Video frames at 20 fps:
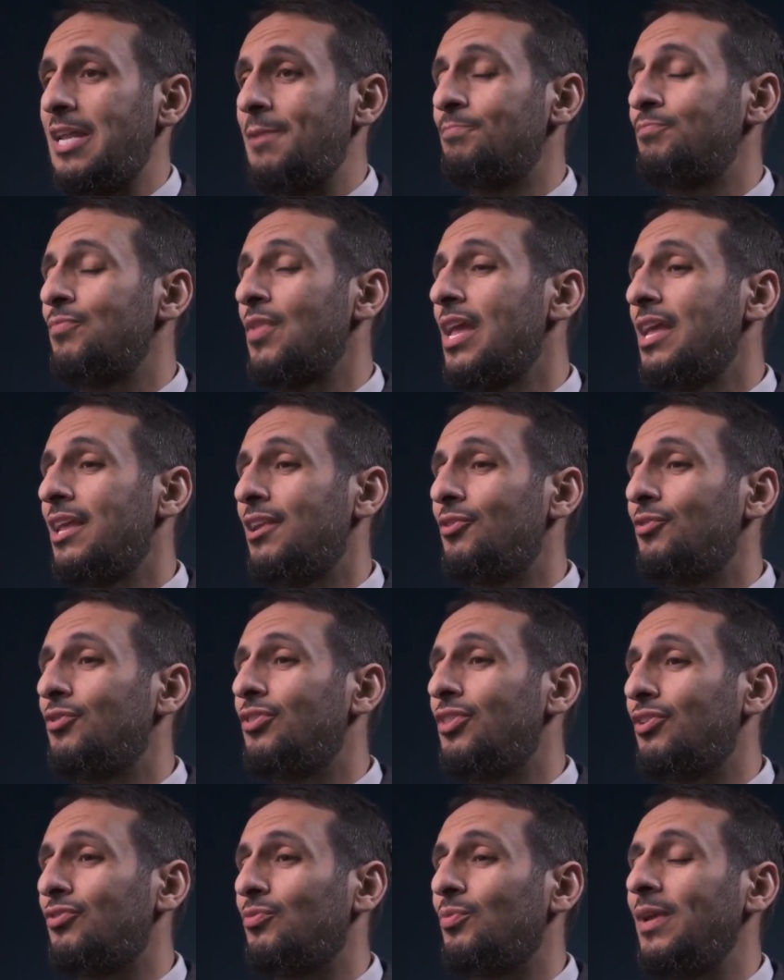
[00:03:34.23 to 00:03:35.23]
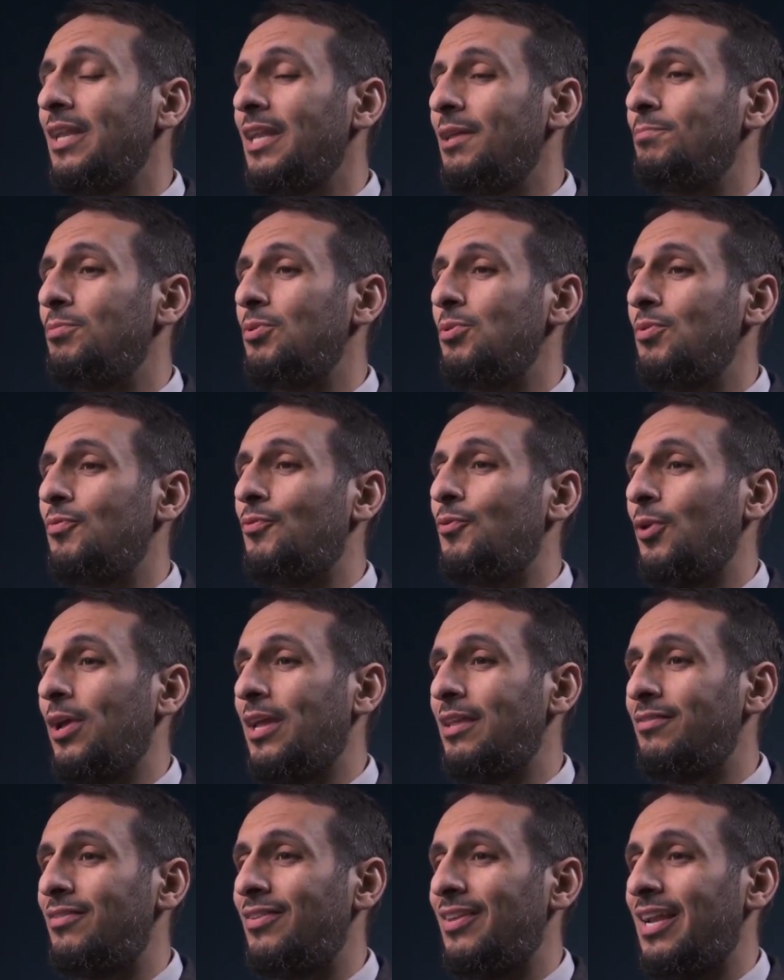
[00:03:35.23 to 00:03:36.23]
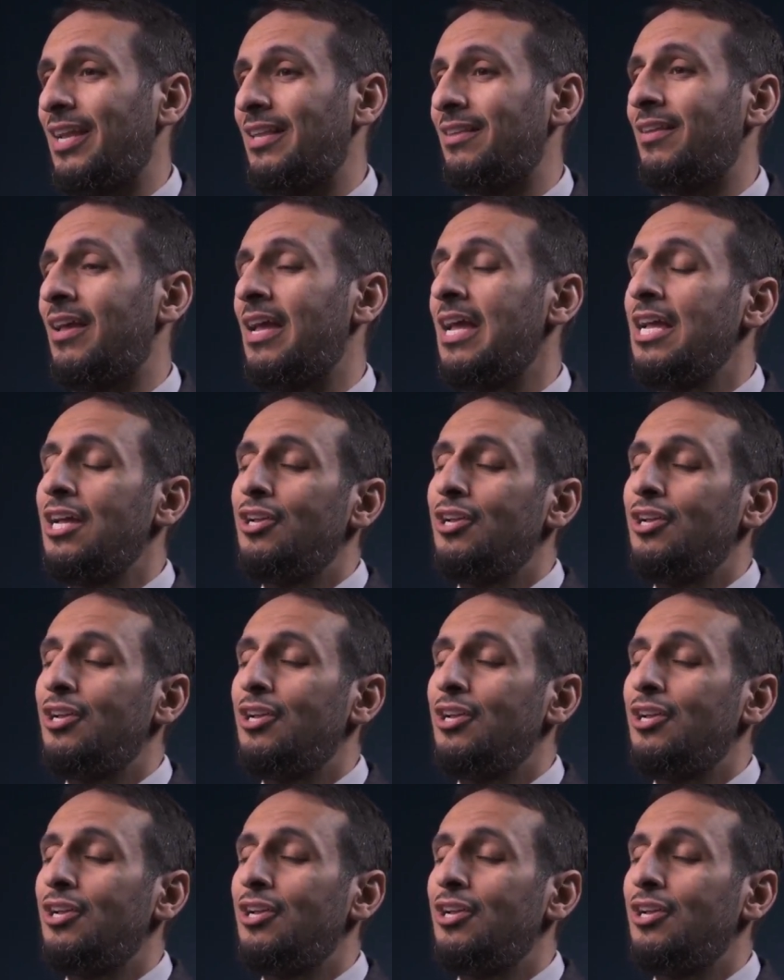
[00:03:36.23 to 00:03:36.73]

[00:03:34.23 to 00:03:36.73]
And there was this really beautiful incident